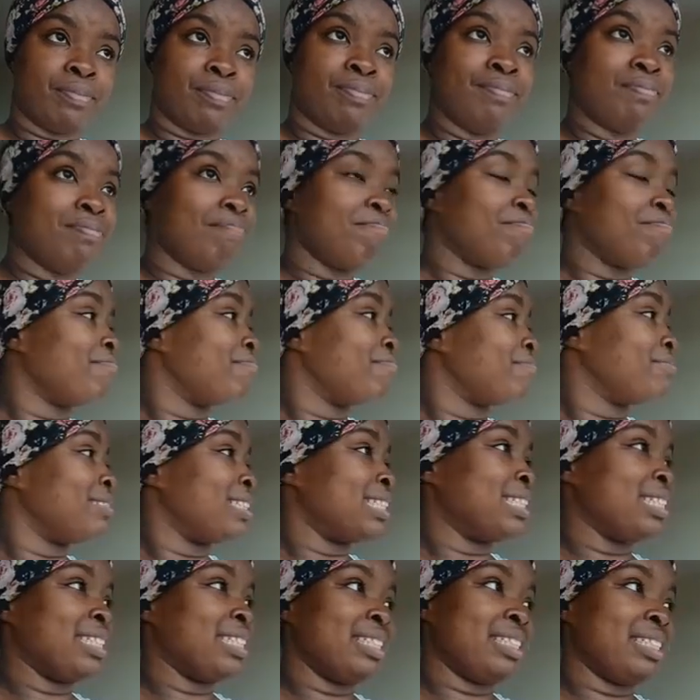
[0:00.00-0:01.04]

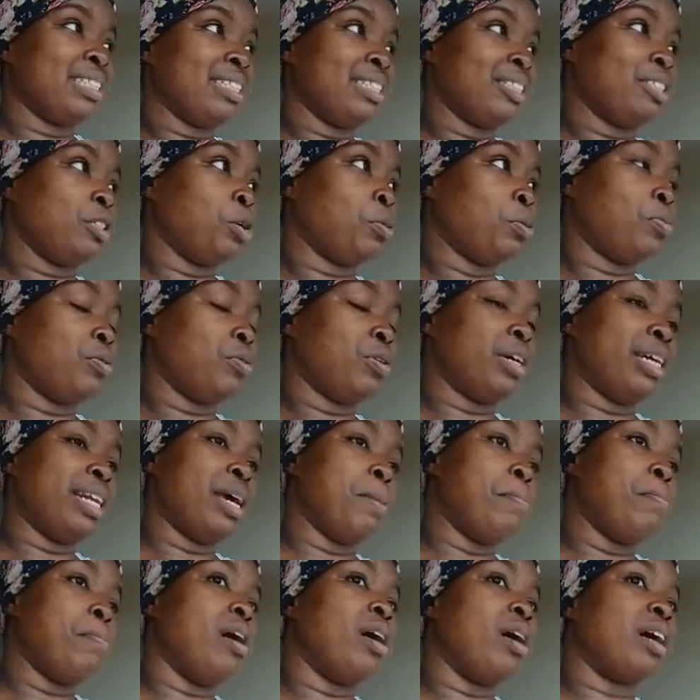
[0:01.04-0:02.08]
So boy,
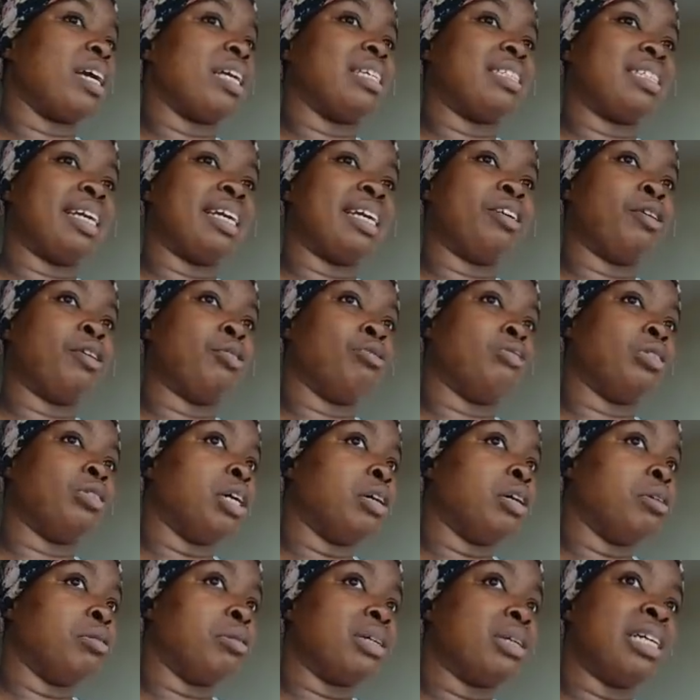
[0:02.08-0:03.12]
them markets ain't no
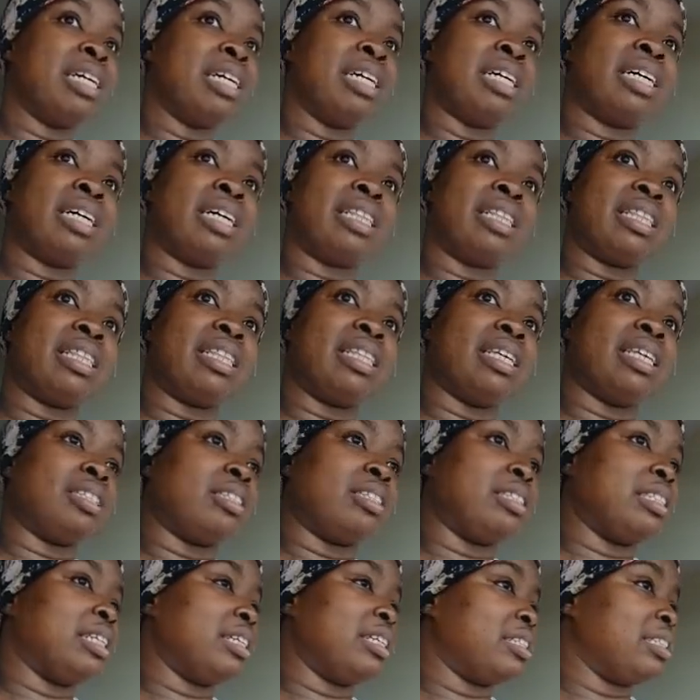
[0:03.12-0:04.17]
joke. This
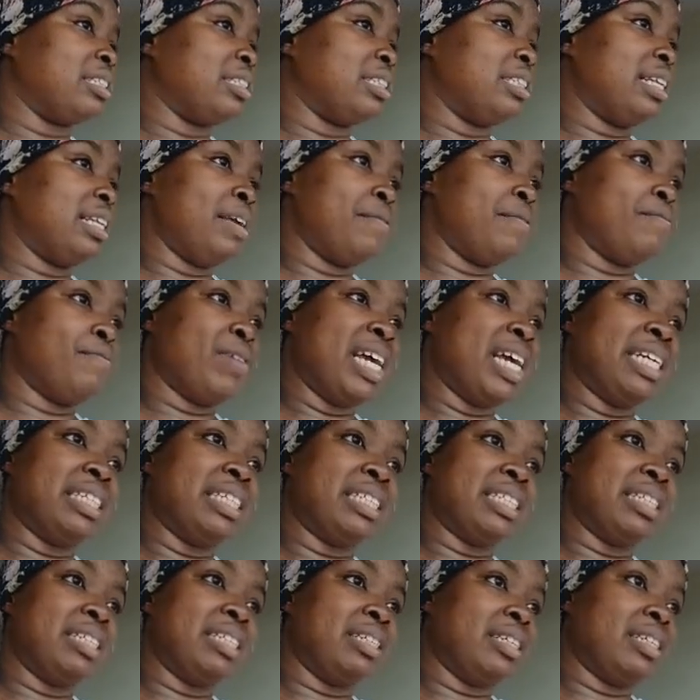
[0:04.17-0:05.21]

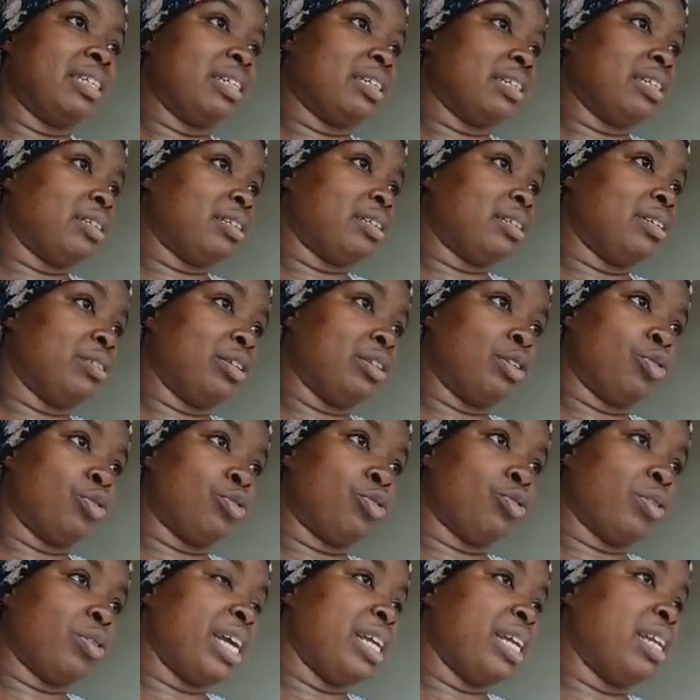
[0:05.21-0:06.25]
invasion,
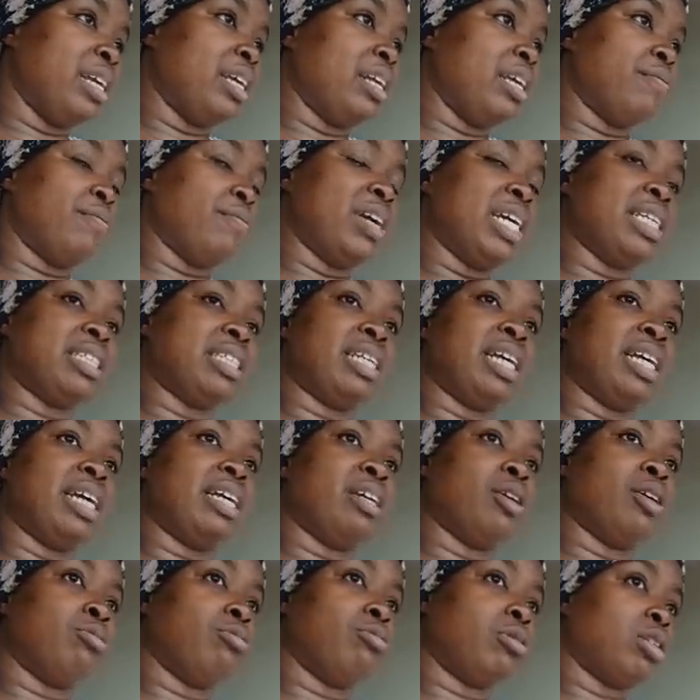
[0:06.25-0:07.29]
Ukrainian invasion,
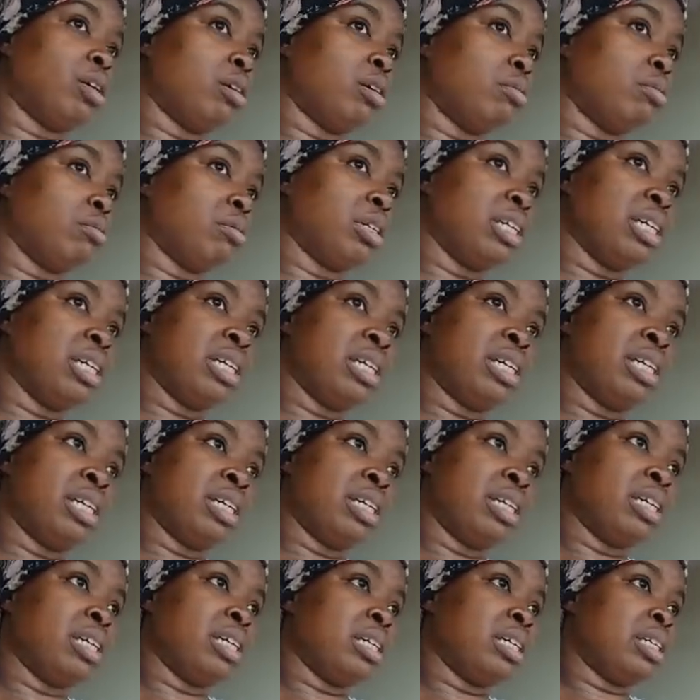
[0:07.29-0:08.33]
ain't no joke.
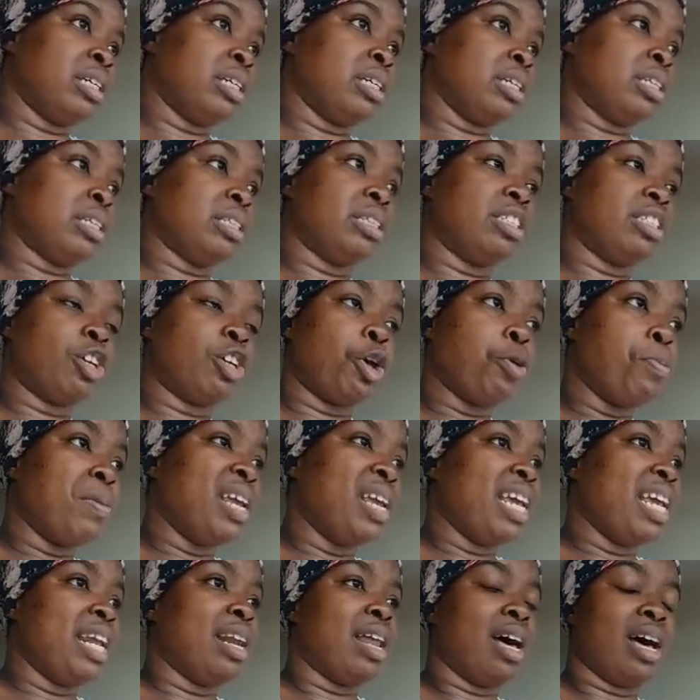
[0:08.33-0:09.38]
There's so
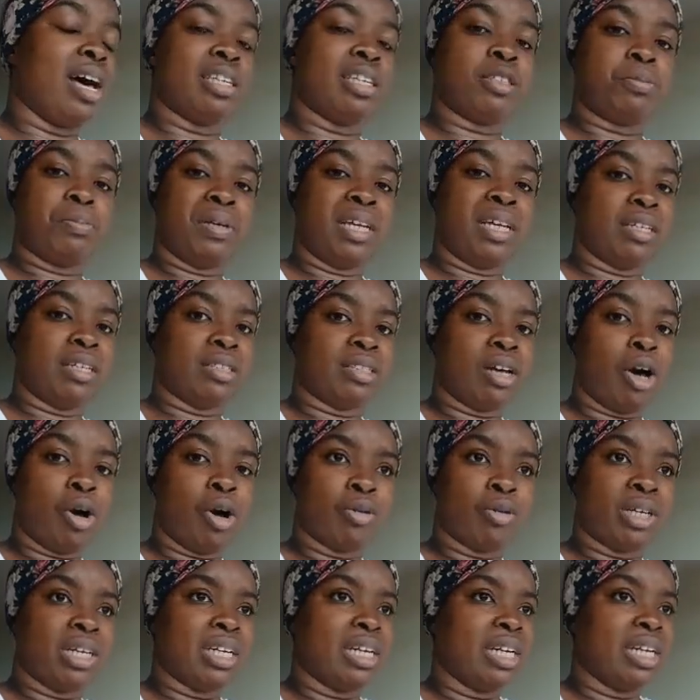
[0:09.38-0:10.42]
many lies being
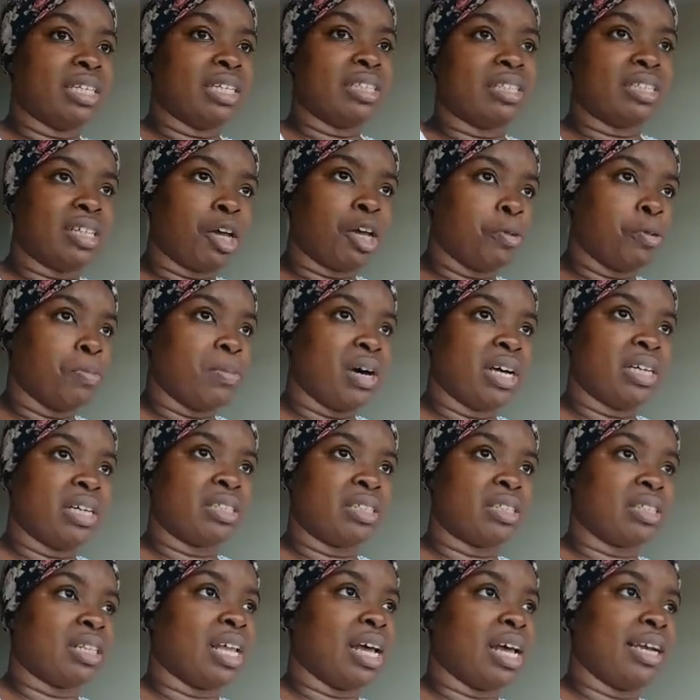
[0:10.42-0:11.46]
told, and there's so
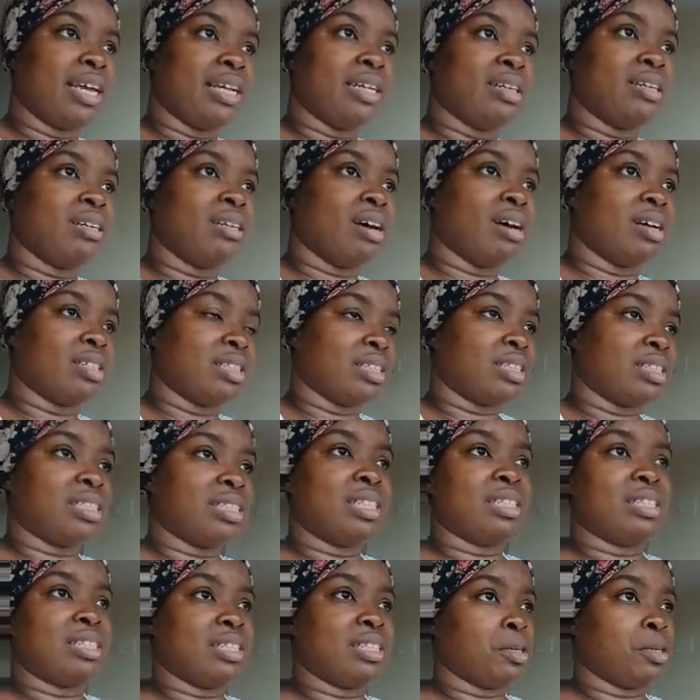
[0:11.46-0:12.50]
much, like,
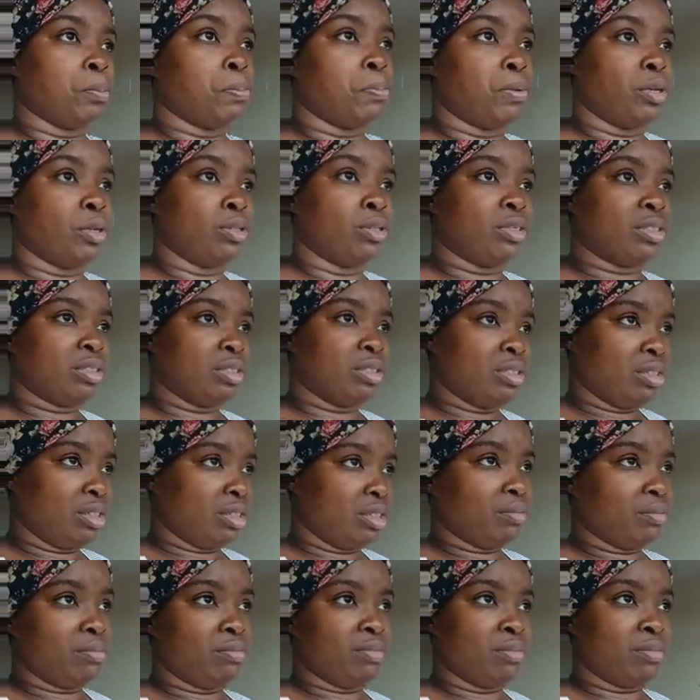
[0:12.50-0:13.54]
narcissistic abuse
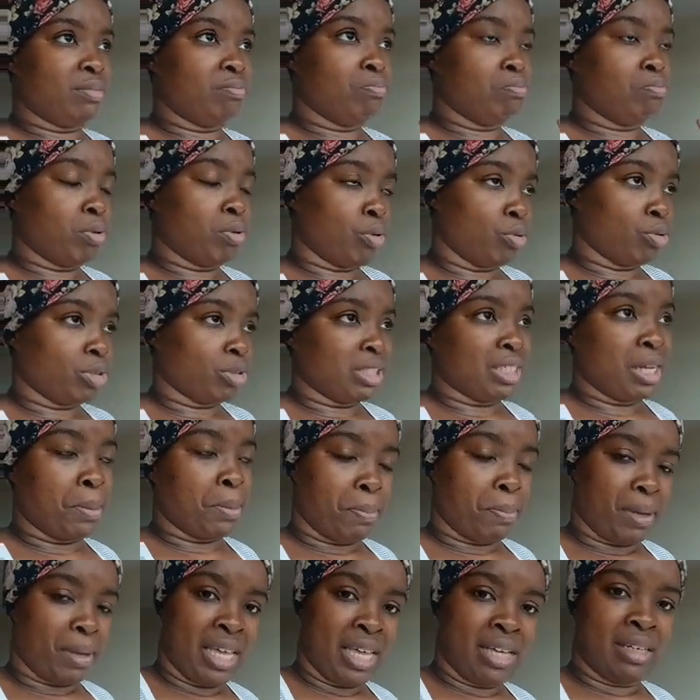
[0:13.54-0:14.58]

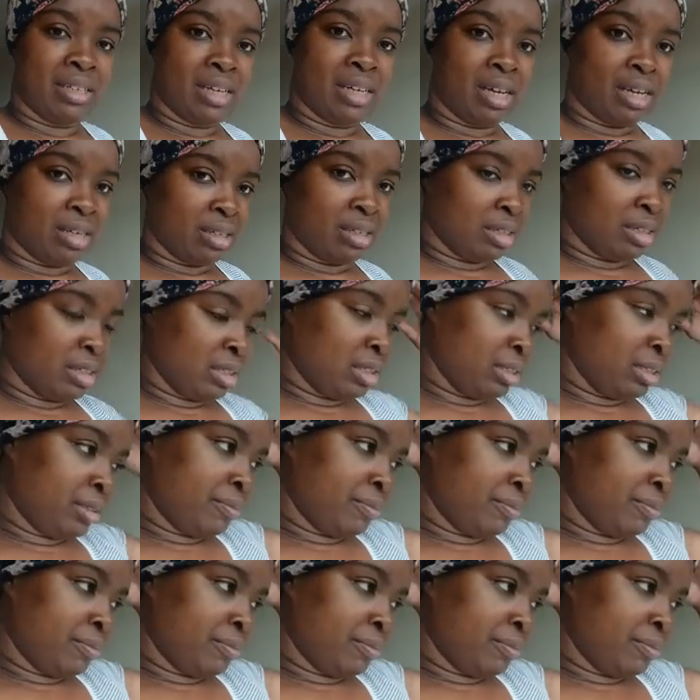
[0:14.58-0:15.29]
bullshit being done,